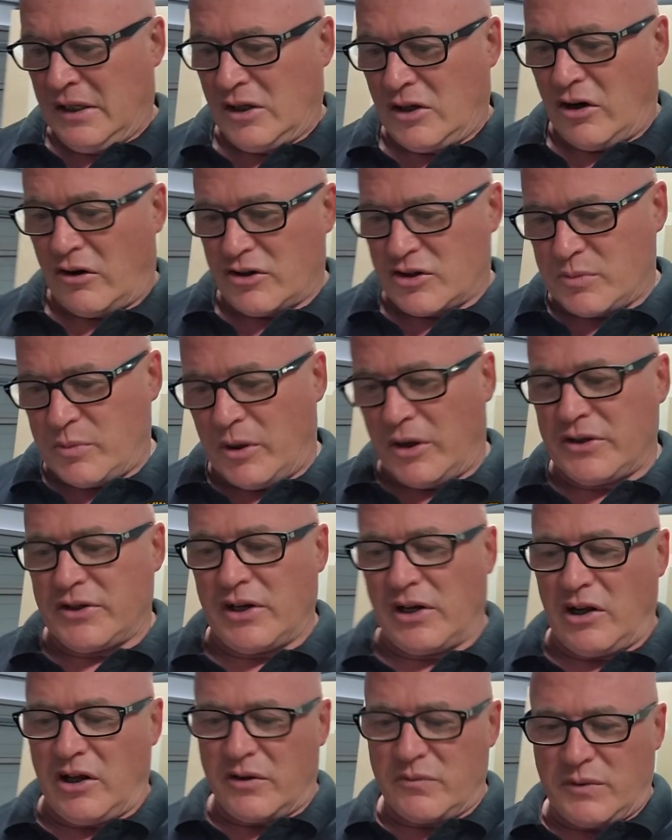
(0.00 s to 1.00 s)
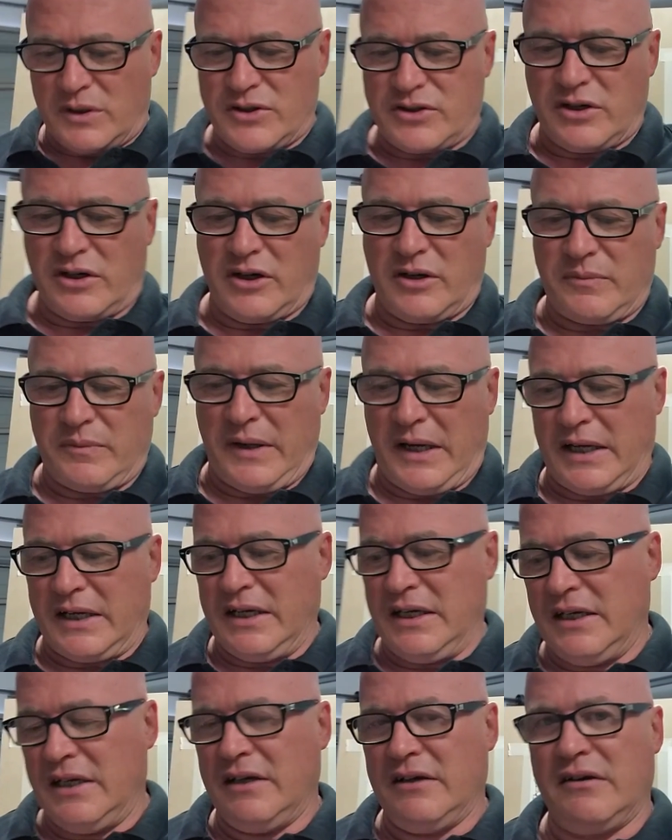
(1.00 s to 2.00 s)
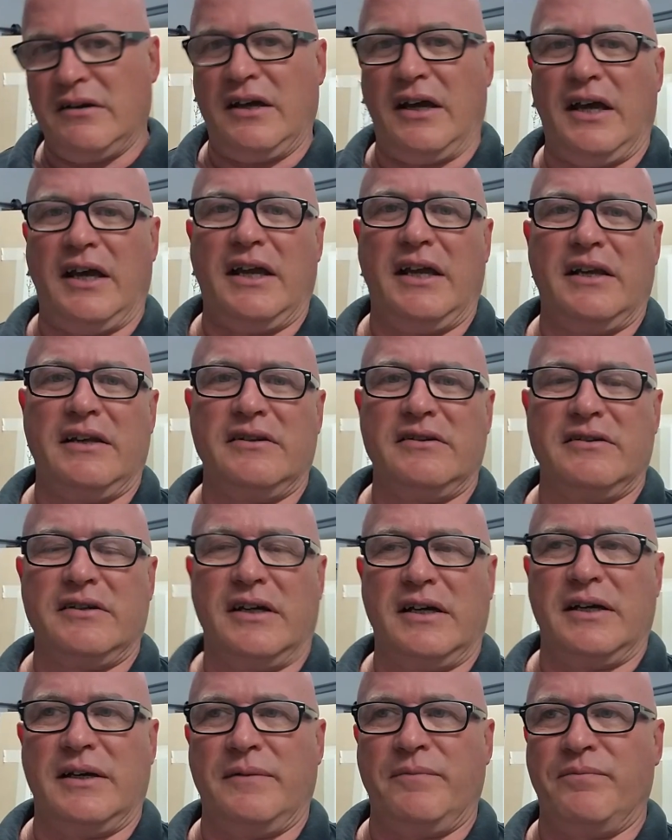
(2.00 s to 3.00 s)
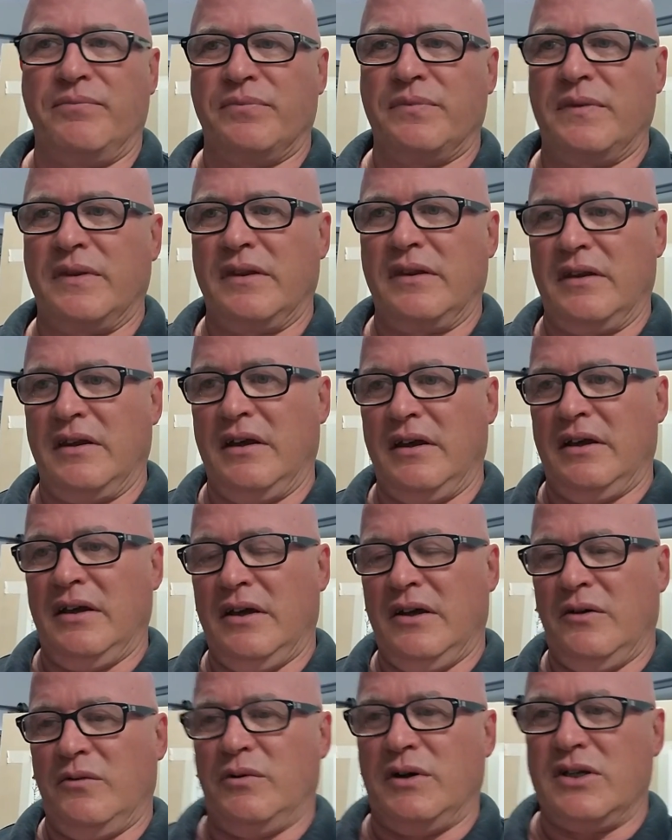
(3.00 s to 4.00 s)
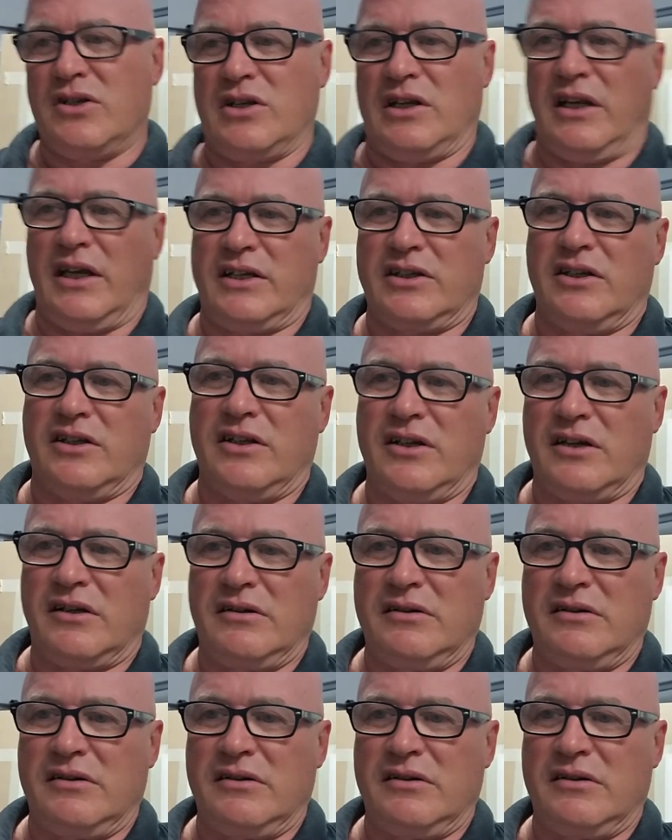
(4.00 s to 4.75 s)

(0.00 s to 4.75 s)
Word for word: corresponded a lot once I got back here, and we selected